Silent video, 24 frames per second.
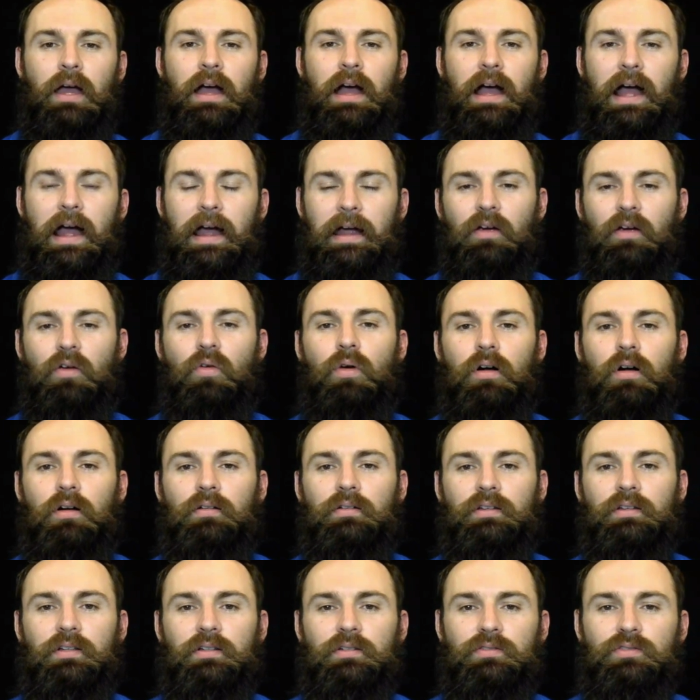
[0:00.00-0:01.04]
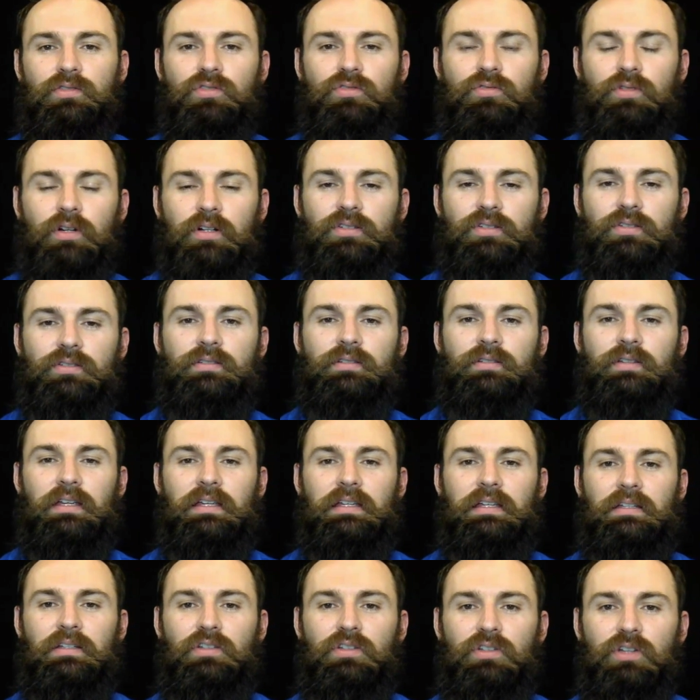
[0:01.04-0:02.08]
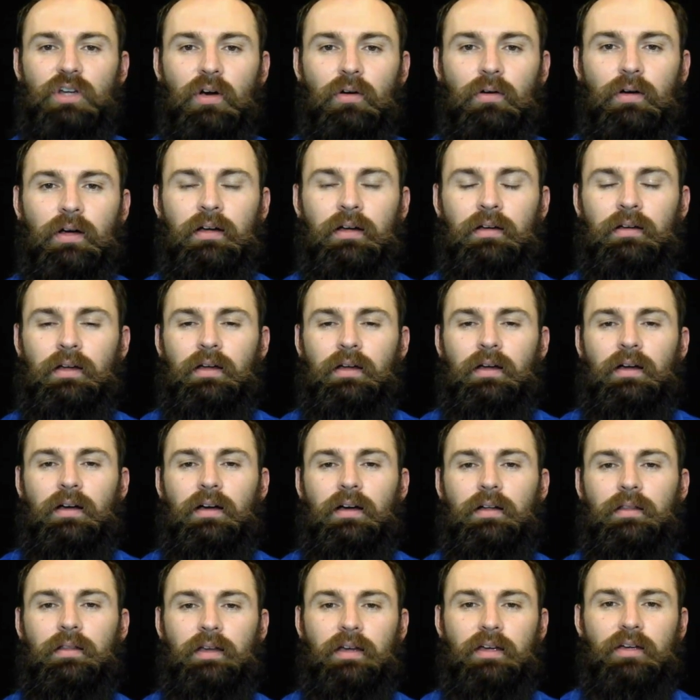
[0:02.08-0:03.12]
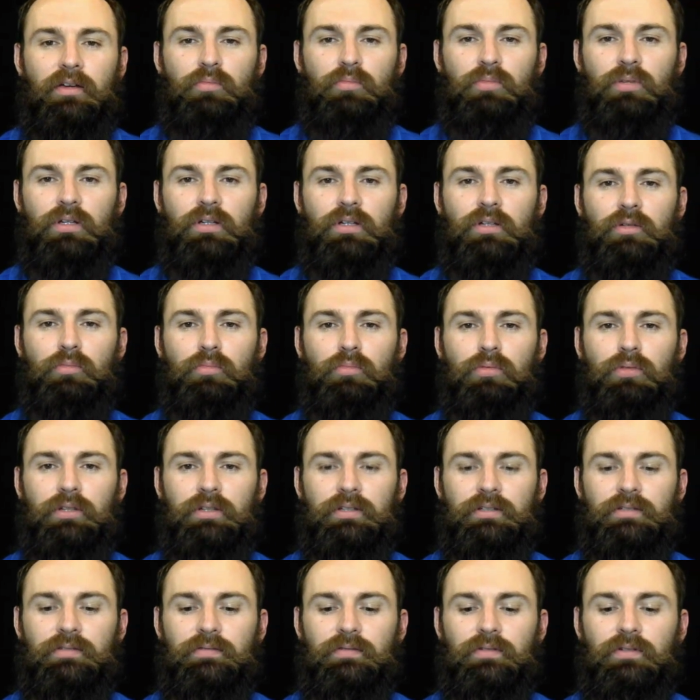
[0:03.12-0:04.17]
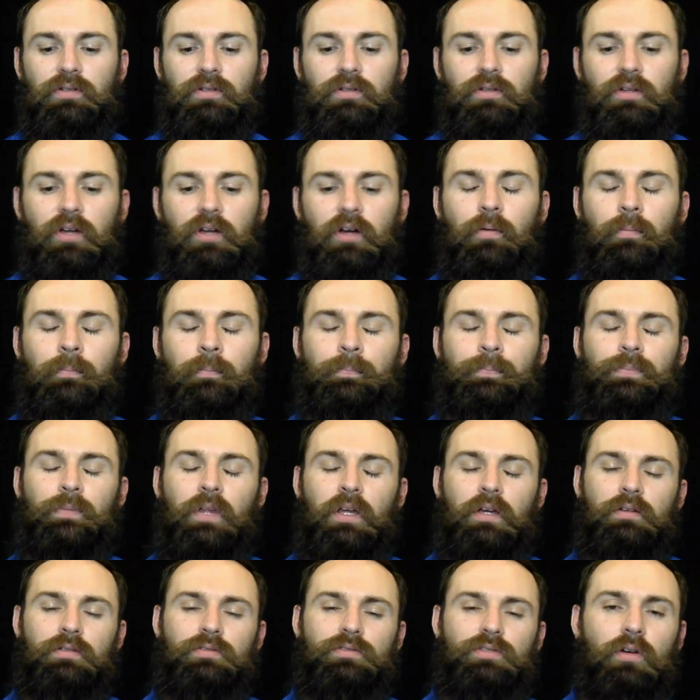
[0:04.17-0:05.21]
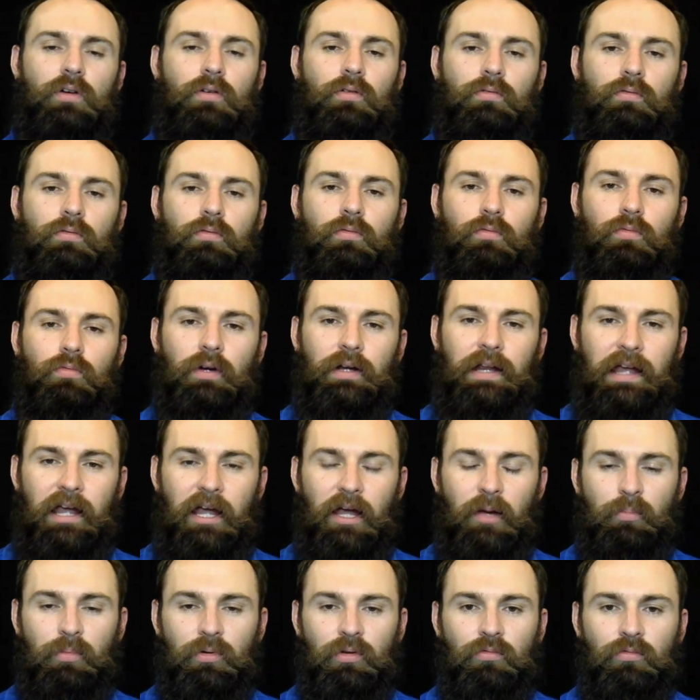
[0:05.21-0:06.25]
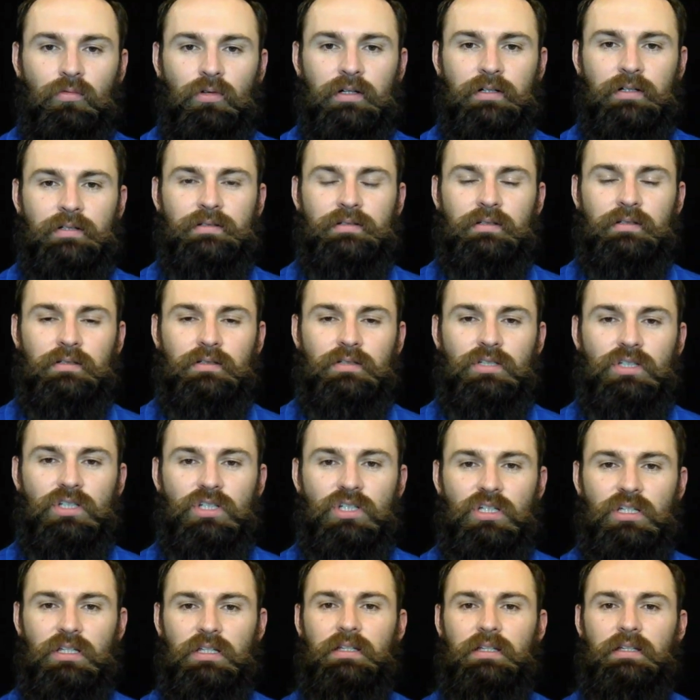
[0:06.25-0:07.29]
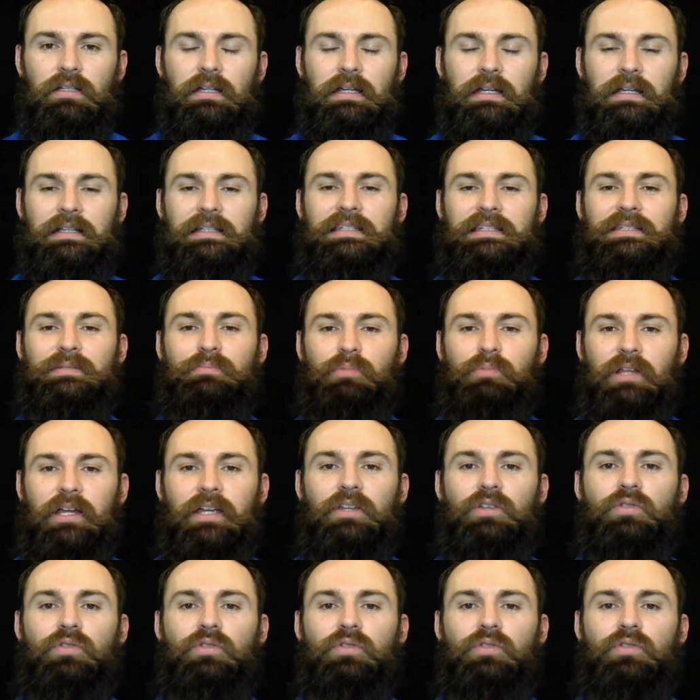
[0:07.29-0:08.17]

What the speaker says: high-quality instruction in yoga, that could be a good place for you to go. So what happened was she explained